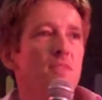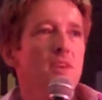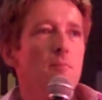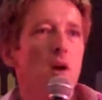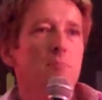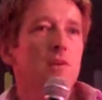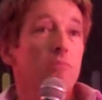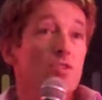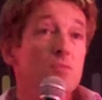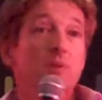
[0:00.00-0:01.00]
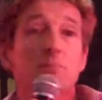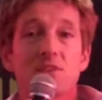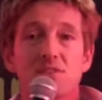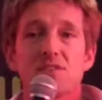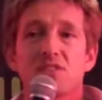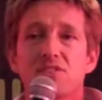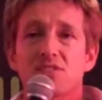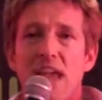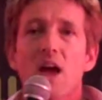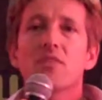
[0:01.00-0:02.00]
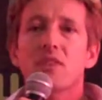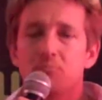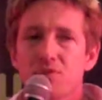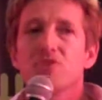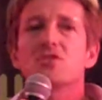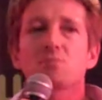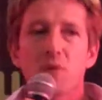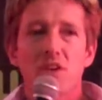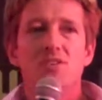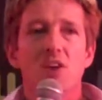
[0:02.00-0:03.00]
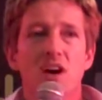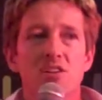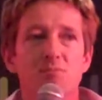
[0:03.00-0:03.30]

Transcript: there might be lots of people listening to the sound that are produced by those artists,